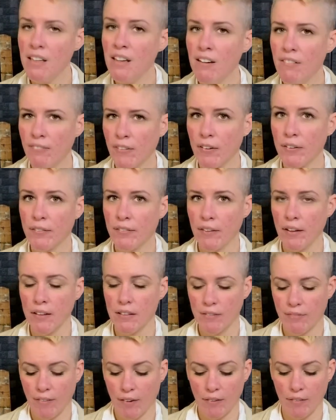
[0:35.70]
First things
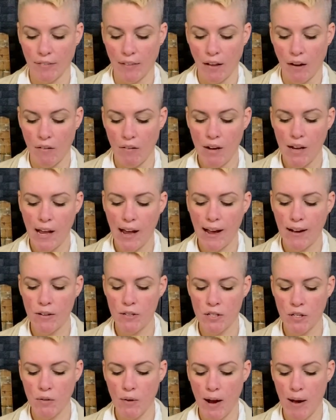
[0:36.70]
first though, how
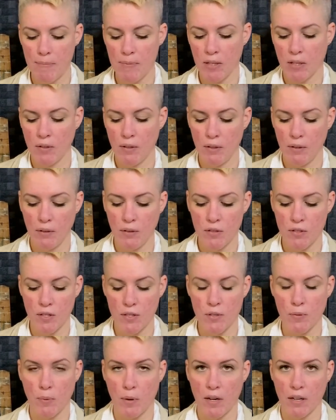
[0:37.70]
do optical
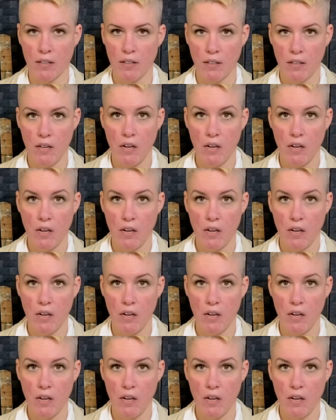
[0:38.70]
illusions work?